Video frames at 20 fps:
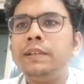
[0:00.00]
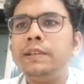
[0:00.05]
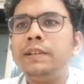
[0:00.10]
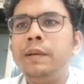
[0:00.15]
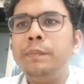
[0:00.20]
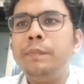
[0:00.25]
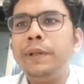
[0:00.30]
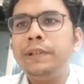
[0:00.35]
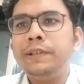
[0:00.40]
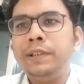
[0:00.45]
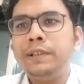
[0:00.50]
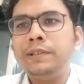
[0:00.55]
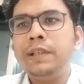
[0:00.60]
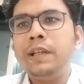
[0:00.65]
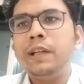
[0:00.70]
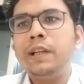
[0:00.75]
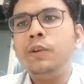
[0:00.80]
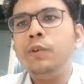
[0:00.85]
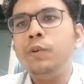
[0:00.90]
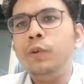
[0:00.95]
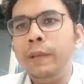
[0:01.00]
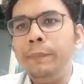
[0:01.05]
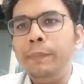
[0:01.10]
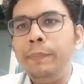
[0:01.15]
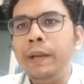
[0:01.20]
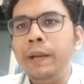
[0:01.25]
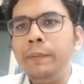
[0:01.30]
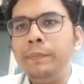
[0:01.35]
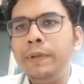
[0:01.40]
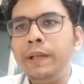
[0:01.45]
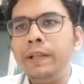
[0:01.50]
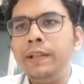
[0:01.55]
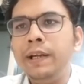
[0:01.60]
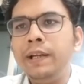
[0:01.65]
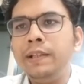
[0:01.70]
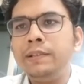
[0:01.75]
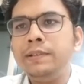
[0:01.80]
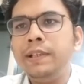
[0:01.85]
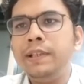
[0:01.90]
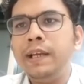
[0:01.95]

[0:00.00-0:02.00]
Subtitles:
Some patients are a known epileptic. That is,